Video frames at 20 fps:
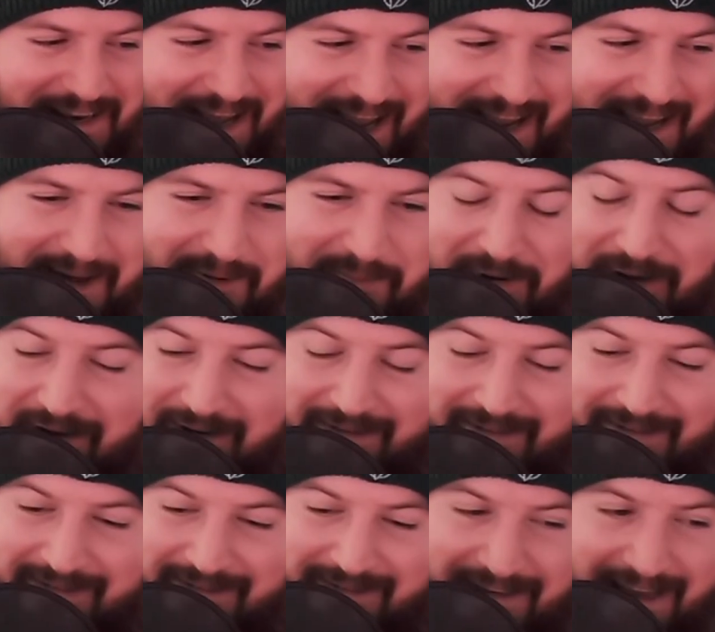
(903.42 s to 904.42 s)
Not yet, but
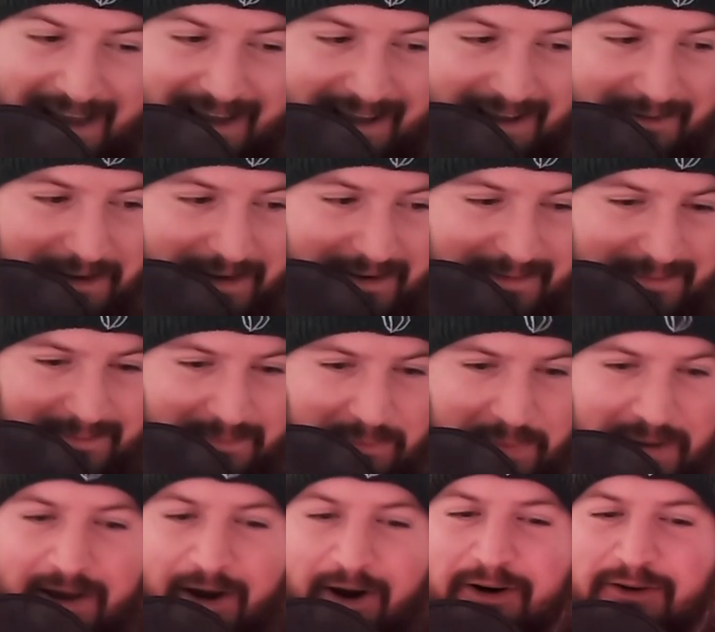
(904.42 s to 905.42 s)
yeah, I mean,
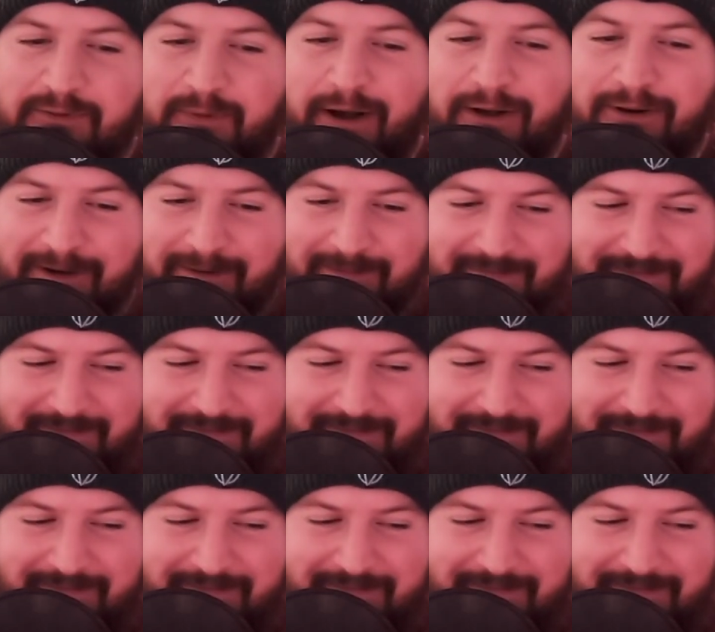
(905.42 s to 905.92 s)
PR is welcome.